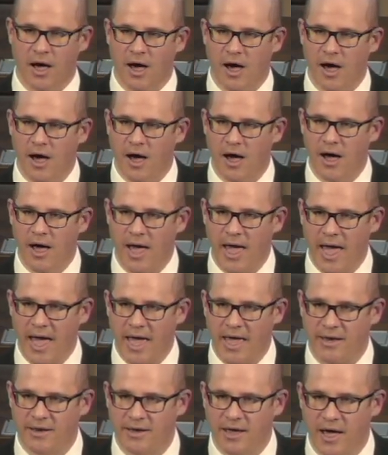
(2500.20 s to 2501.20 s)

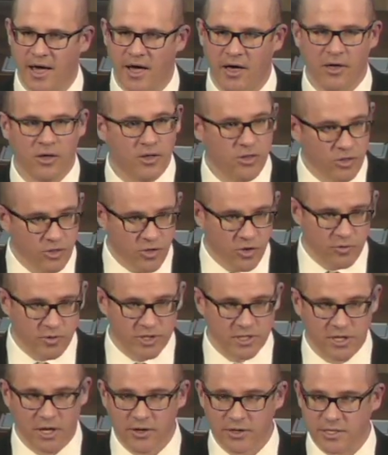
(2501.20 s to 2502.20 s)
The
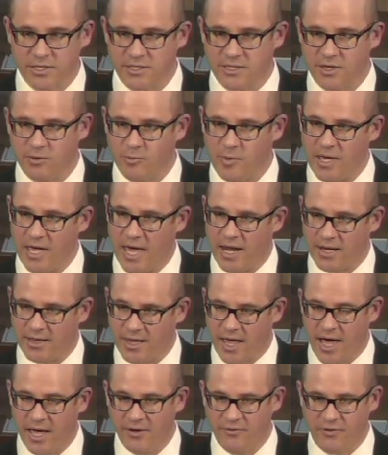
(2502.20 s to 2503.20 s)
result is that we get a
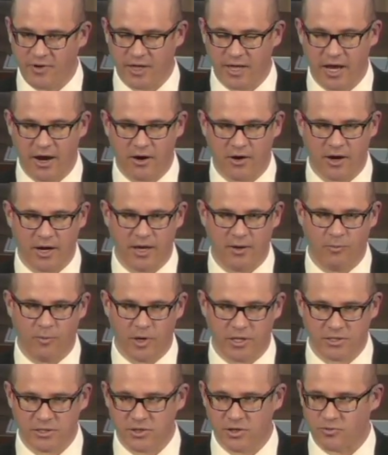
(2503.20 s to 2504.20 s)
lot of clarity
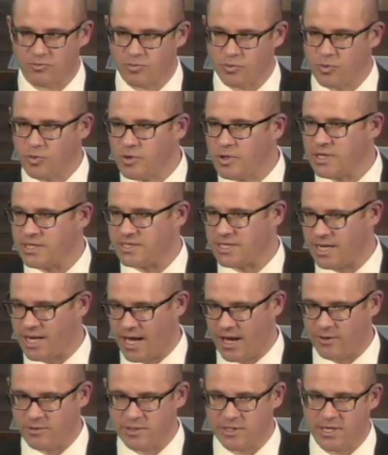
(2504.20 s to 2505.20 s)
once the rule is
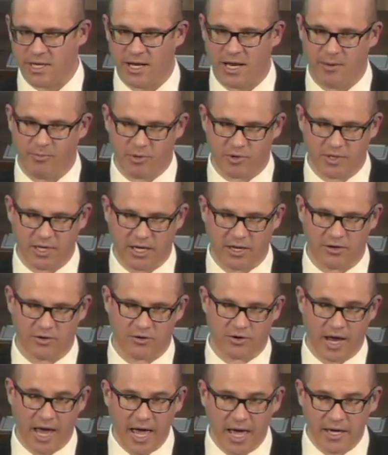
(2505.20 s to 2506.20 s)
announced in a
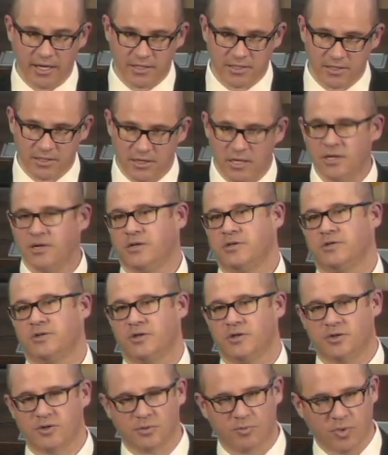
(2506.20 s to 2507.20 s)
particular case. So
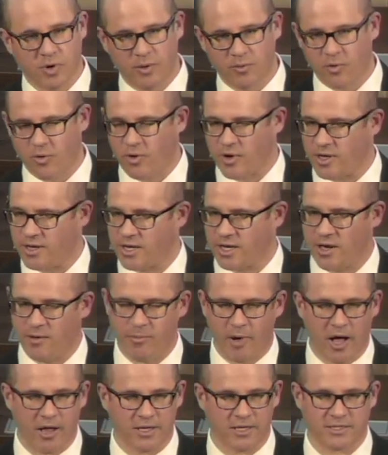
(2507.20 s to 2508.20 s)
the Supreme Court in the
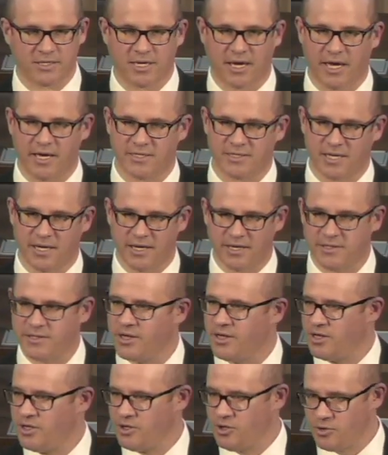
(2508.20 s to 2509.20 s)
Caballes case says
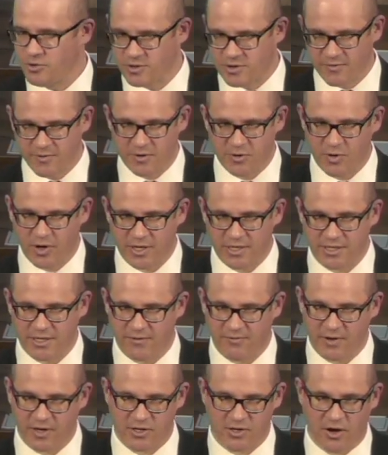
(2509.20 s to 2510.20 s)
use of the
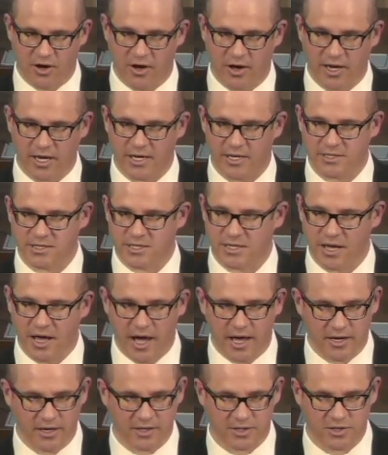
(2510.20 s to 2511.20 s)
drug-sniffing dog is
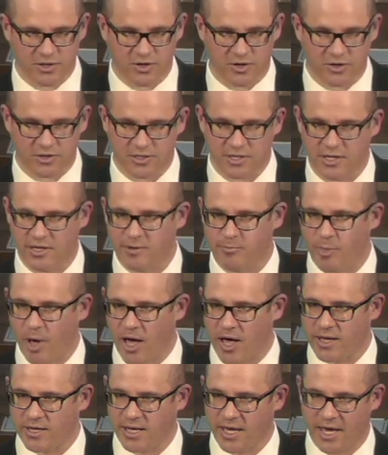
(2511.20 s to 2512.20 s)
not a search. In the
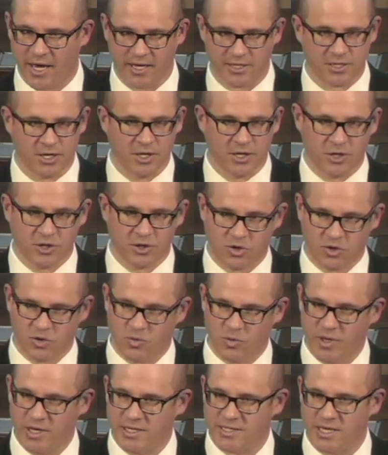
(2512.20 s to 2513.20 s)
Bond case,
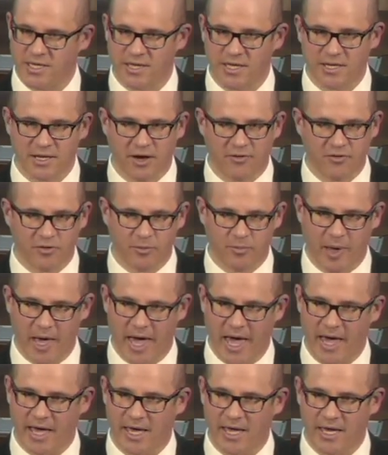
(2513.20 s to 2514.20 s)
squeezing the duffel
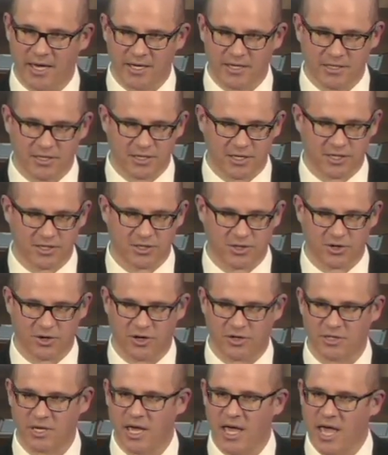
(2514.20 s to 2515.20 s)
bag is a
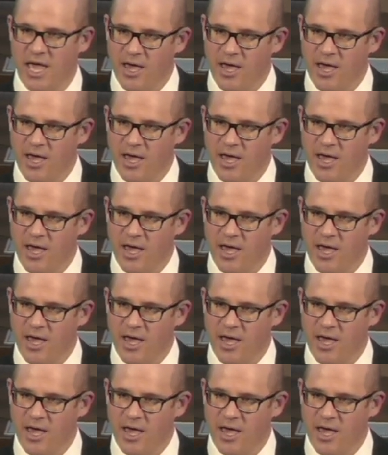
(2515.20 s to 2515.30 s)
search.